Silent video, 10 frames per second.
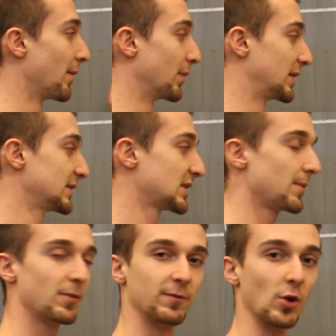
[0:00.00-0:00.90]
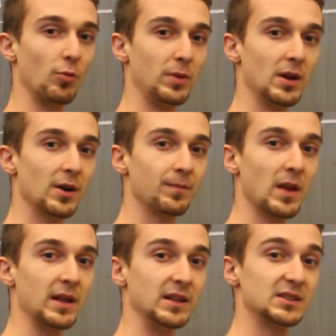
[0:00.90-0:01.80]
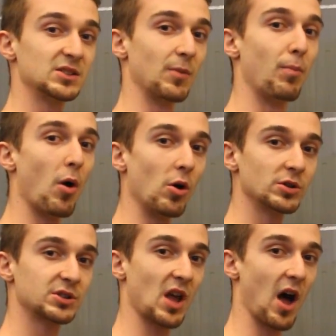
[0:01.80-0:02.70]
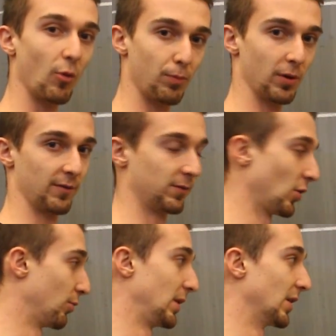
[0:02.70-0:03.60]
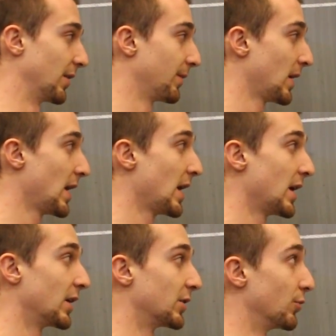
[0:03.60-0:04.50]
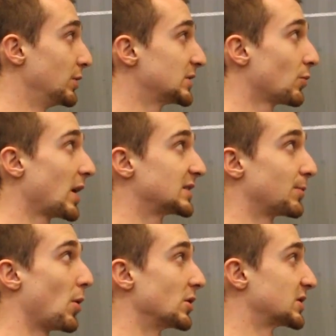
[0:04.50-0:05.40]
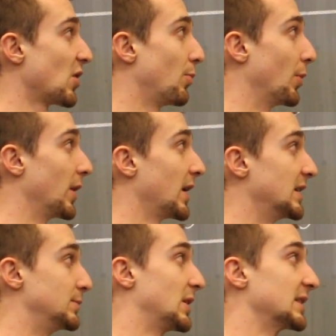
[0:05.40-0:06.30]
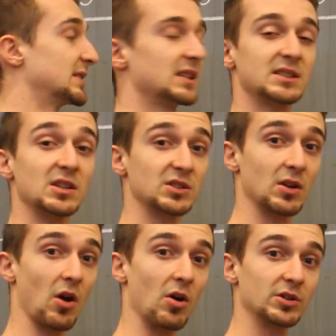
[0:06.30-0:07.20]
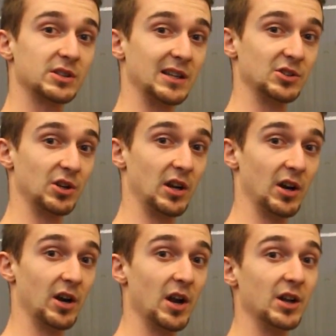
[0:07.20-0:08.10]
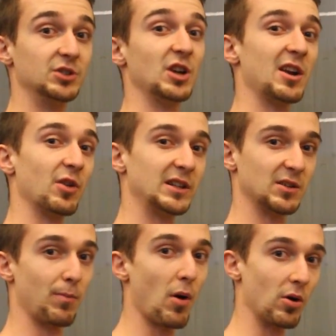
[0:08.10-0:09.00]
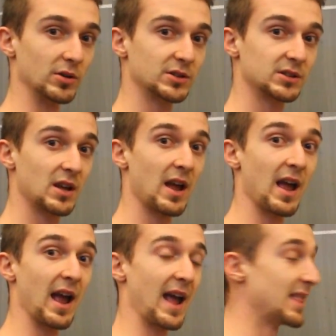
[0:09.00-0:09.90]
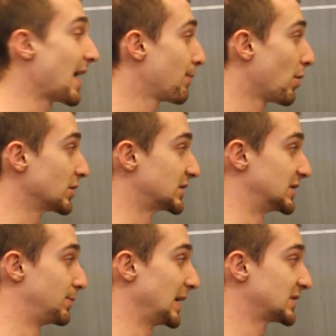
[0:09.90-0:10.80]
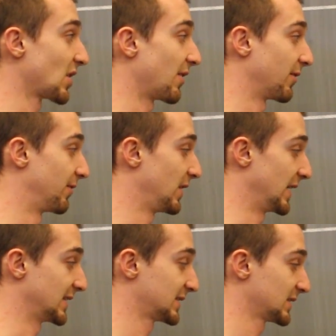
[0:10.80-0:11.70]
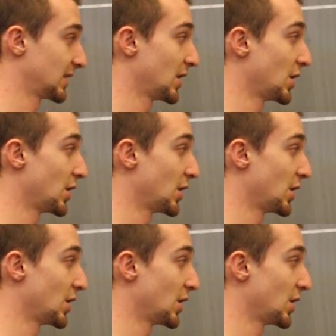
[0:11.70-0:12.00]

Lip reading: But this type of flow meter, this is a pulse output flow meter. The reason why it's a pulse output is because this pulse sensor here generates a pulse. And that pulse is based off of this.